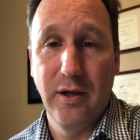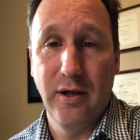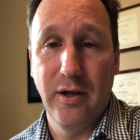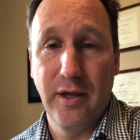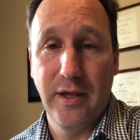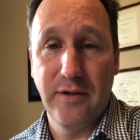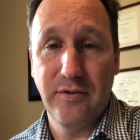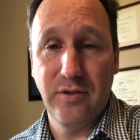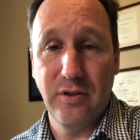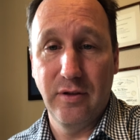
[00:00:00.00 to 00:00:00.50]

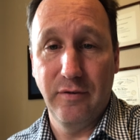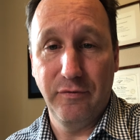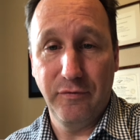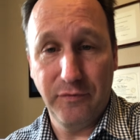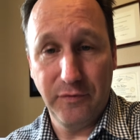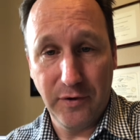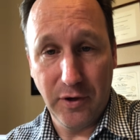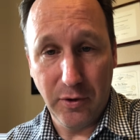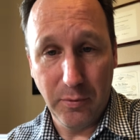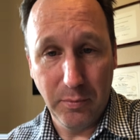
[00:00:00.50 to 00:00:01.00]
It's the
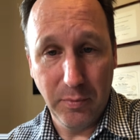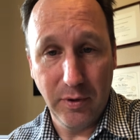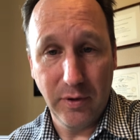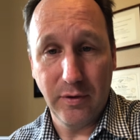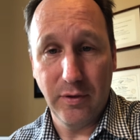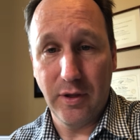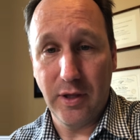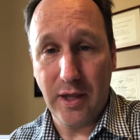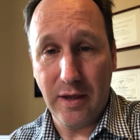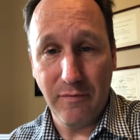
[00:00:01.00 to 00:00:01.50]
film,
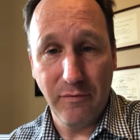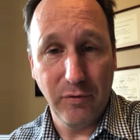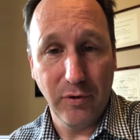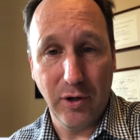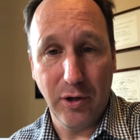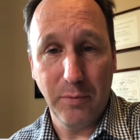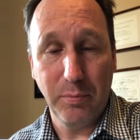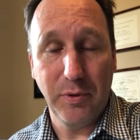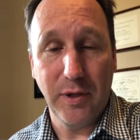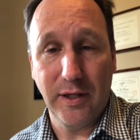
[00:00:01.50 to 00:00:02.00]
the
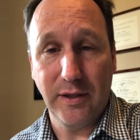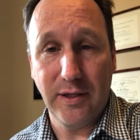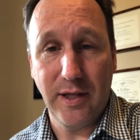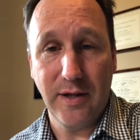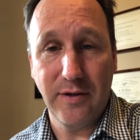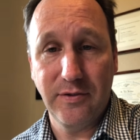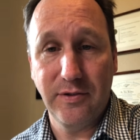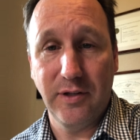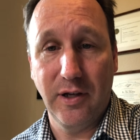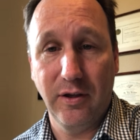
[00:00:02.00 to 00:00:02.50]
envelope
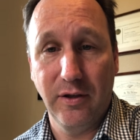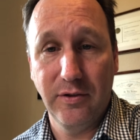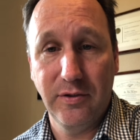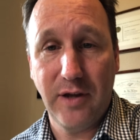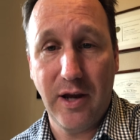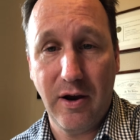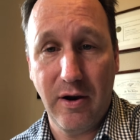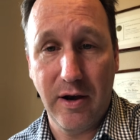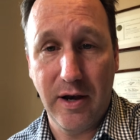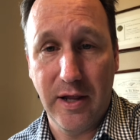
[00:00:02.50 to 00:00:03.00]
that cell is
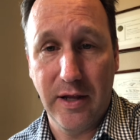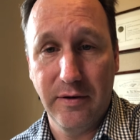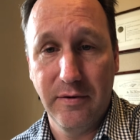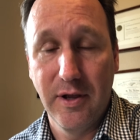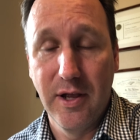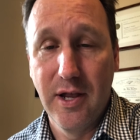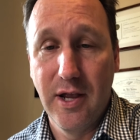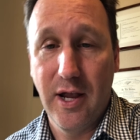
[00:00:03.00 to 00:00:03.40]
carried in,